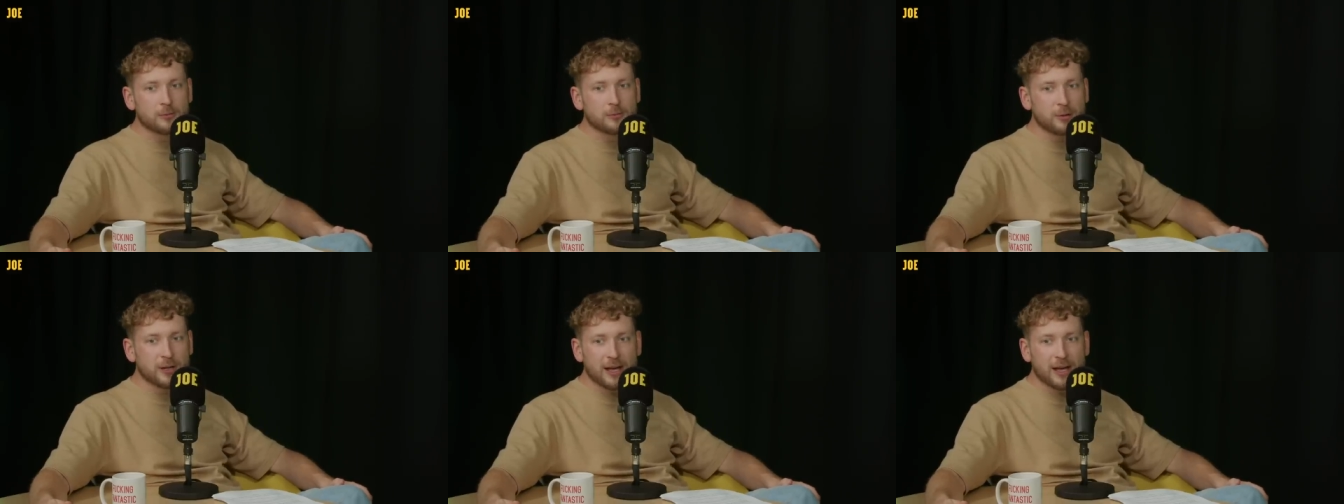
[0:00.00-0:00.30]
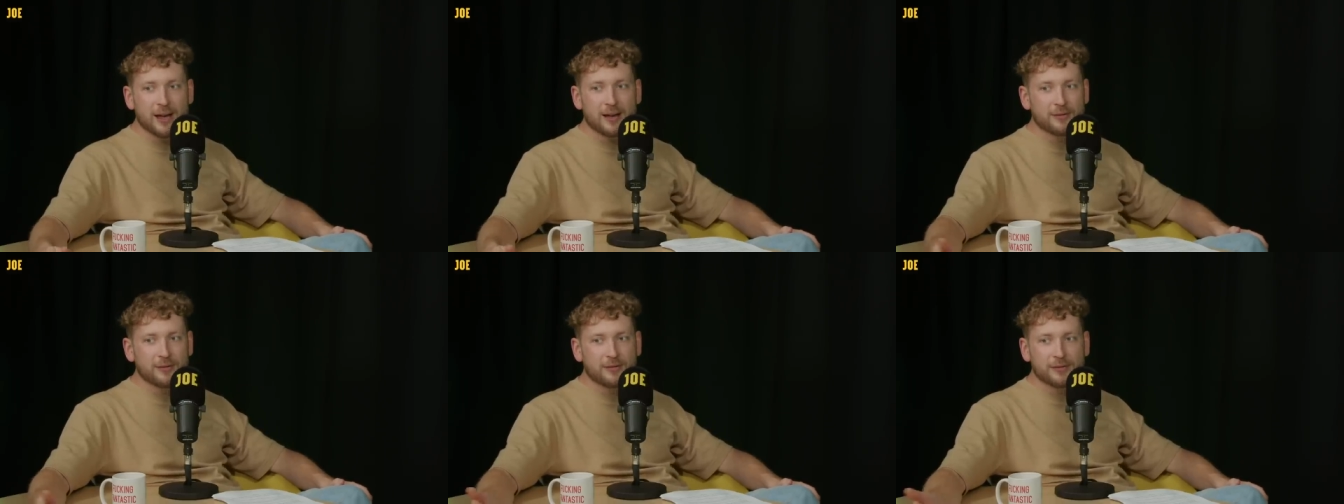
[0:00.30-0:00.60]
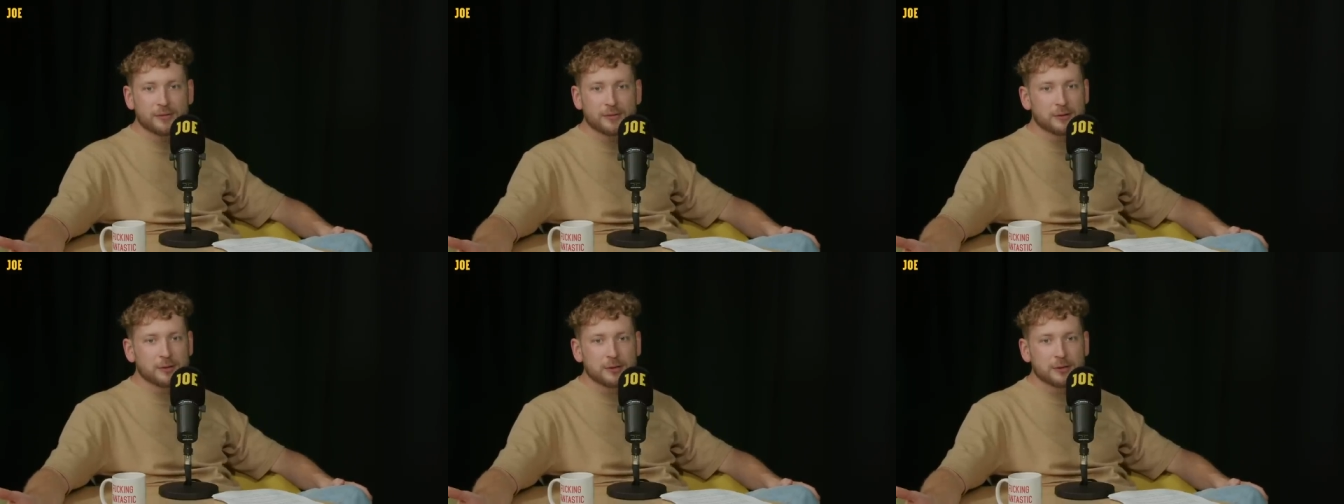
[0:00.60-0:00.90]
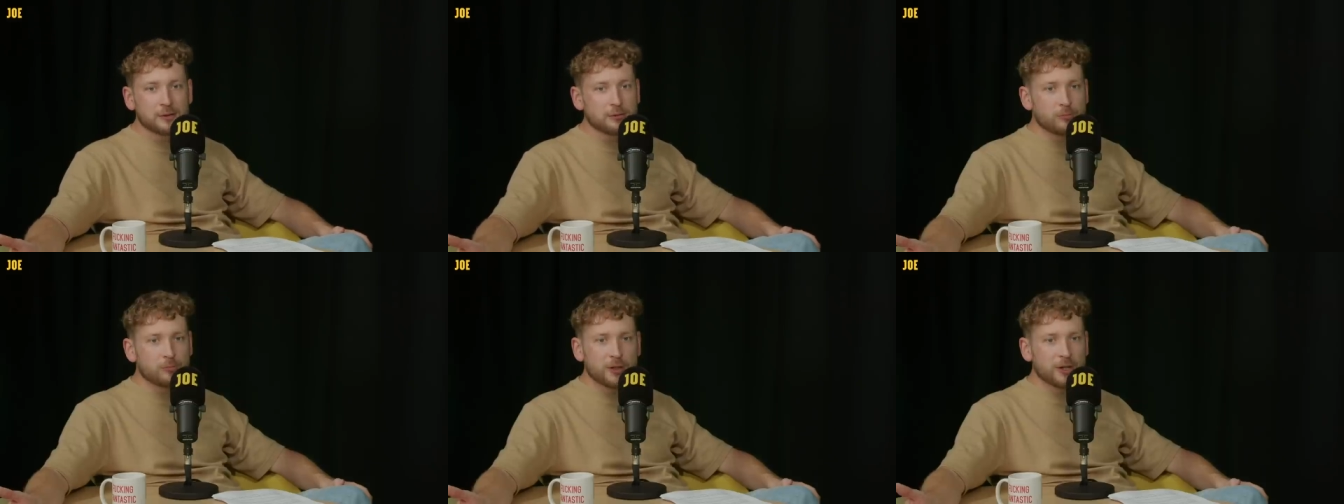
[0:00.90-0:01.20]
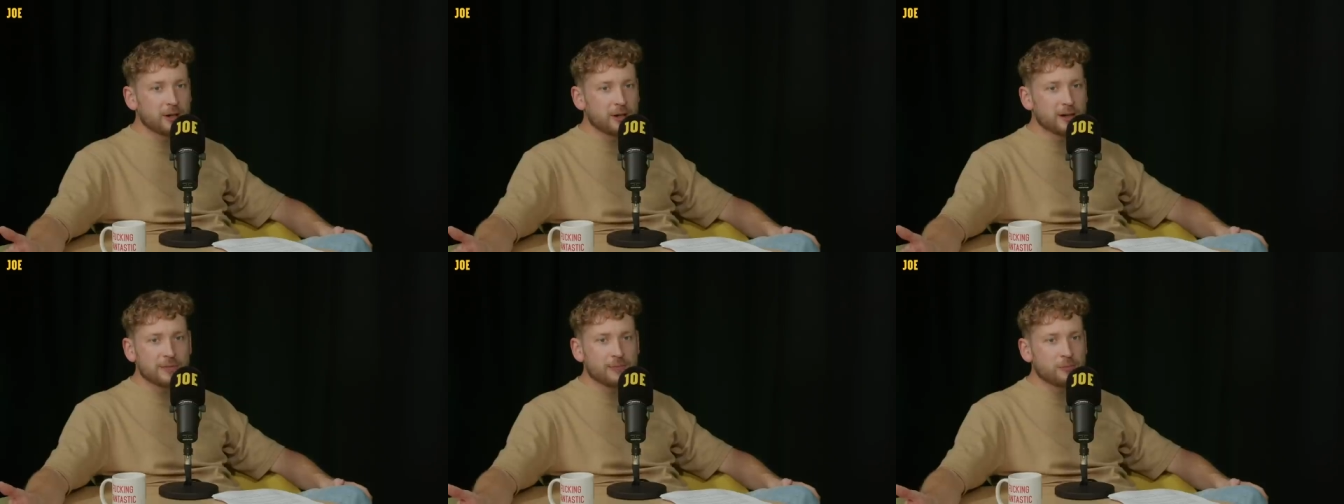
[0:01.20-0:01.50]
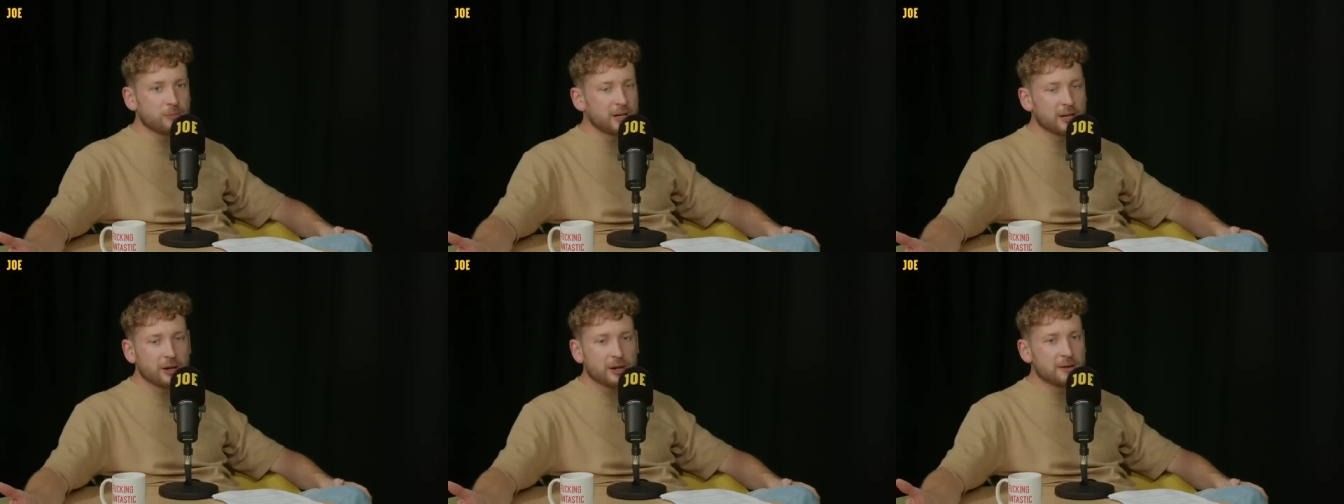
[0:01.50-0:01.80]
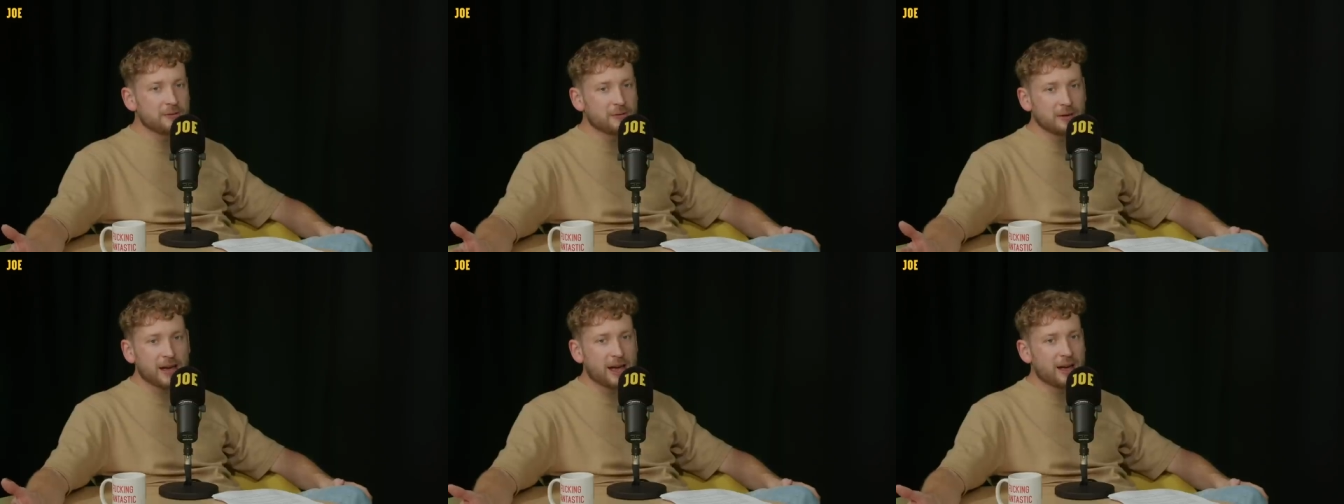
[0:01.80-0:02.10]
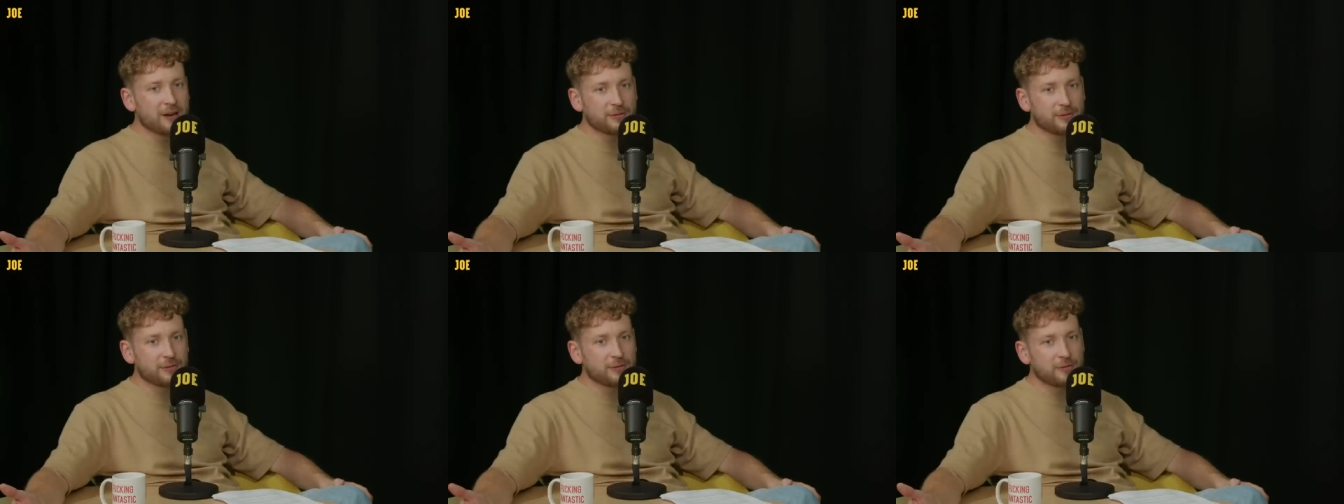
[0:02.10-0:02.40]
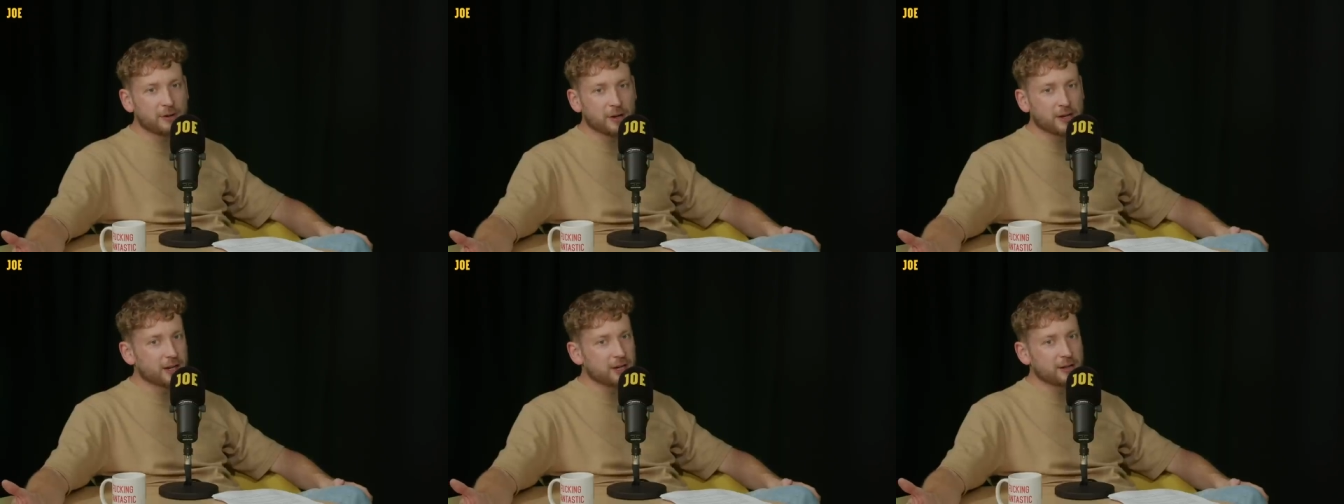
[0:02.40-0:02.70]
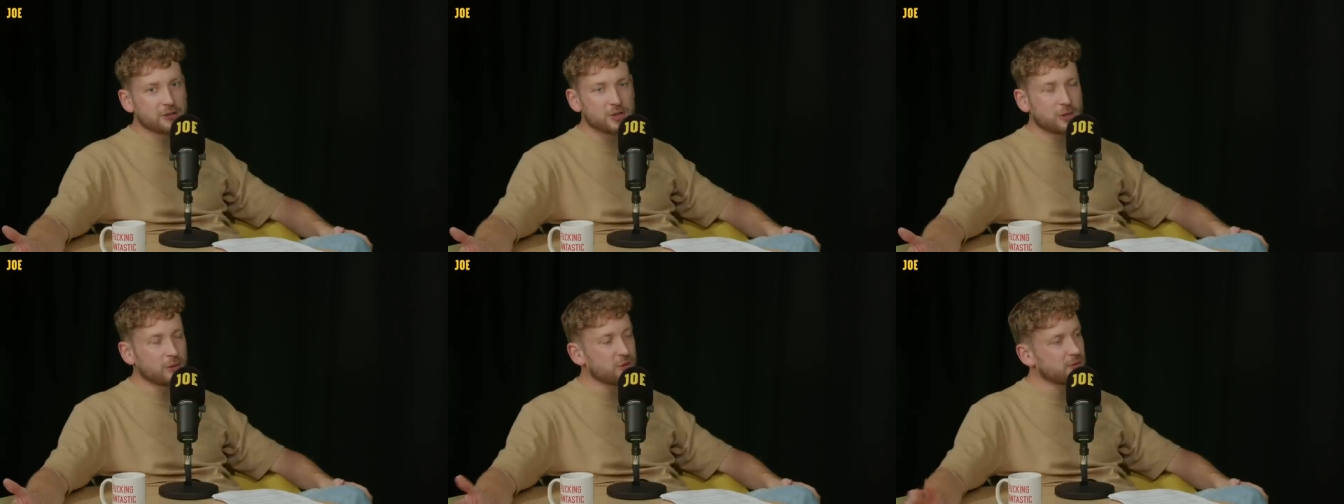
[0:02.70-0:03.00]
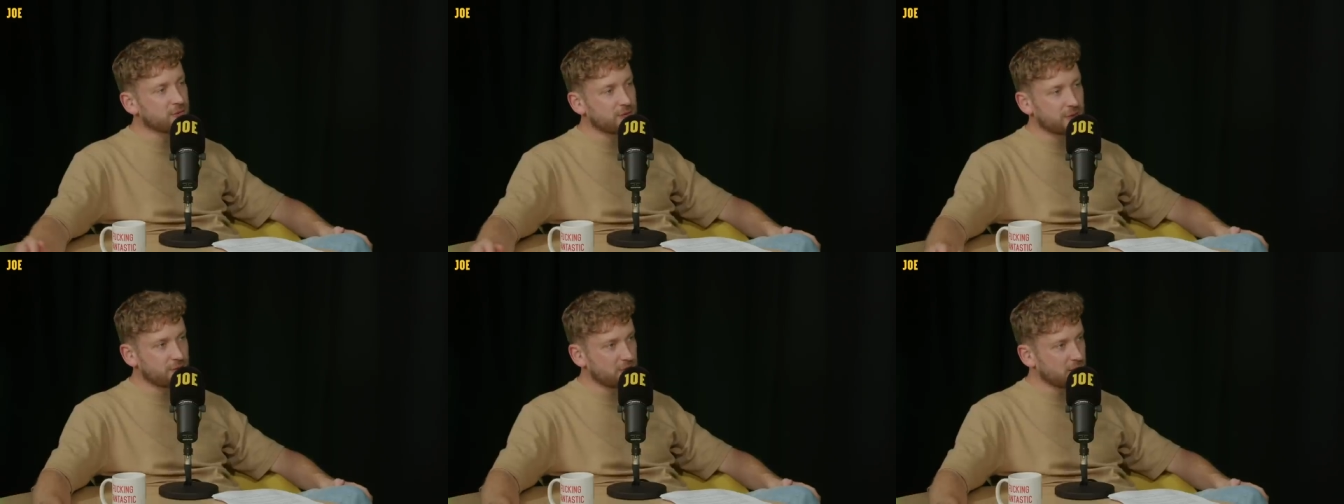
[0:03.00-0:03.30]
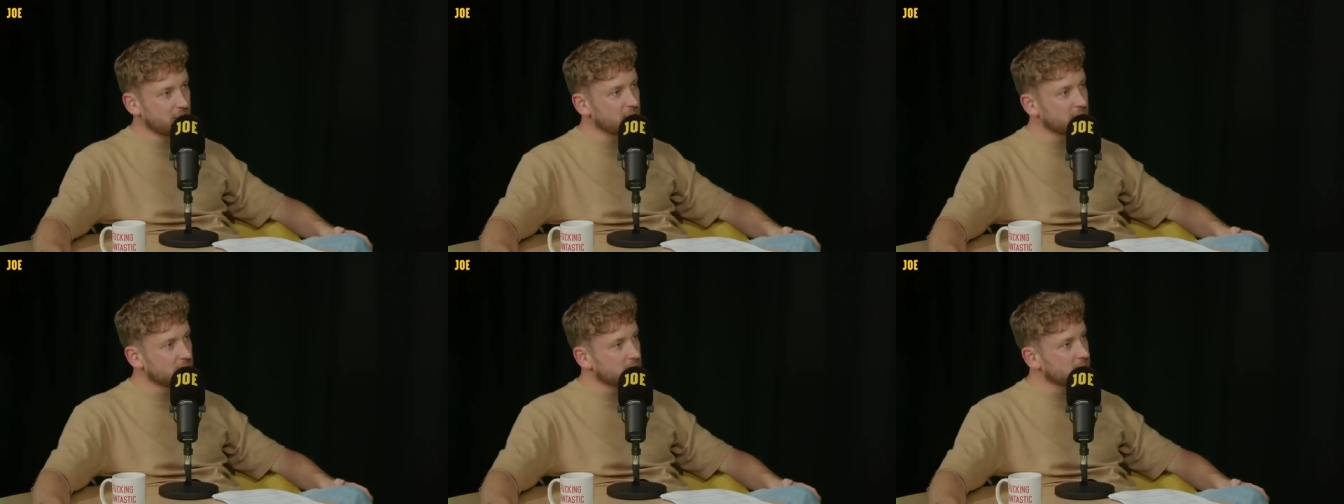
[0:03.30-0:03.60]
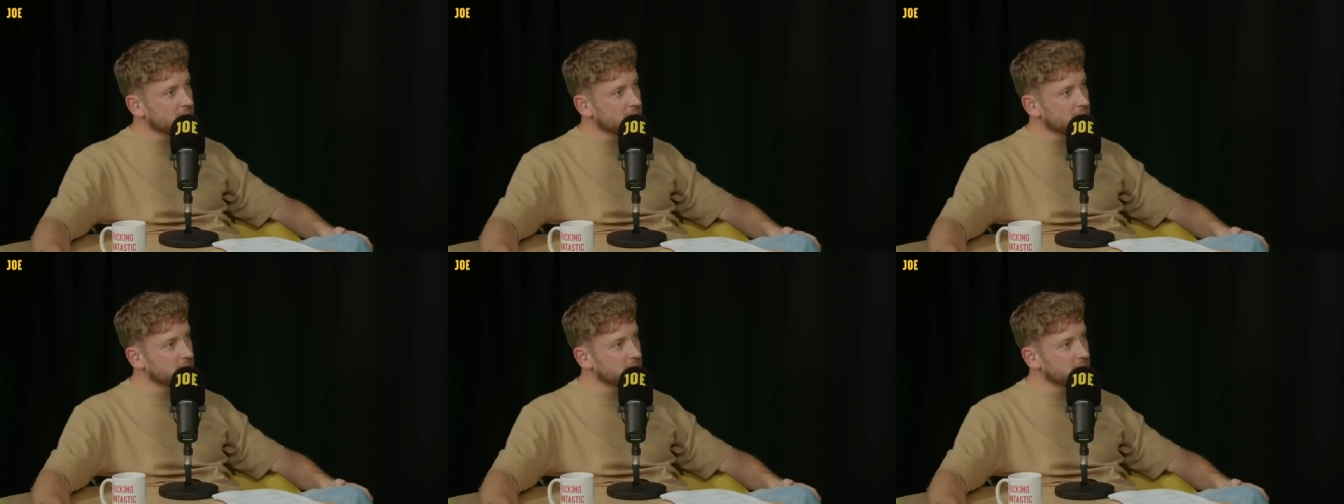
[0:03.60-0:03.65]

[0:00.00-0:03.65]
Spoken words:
We don't even have fucking 250.